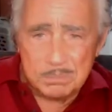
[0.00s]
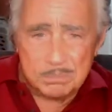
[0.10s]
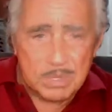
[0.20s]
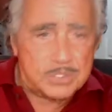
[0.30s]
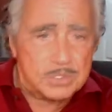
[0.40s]

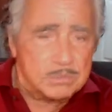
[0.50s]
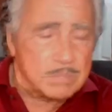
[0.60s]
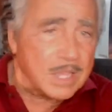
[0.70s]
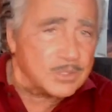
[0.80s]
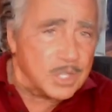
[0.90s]
present
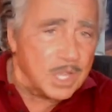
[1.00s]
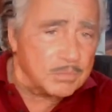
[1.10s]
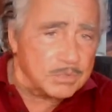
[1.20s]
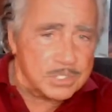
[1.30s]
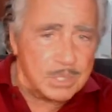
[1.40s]
past life
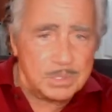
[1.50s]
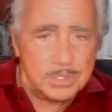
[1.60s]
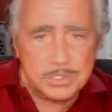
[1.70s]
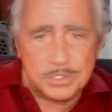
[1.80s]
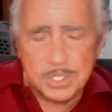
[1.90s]

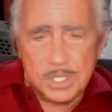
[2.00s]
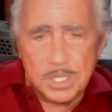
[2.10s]
resemblances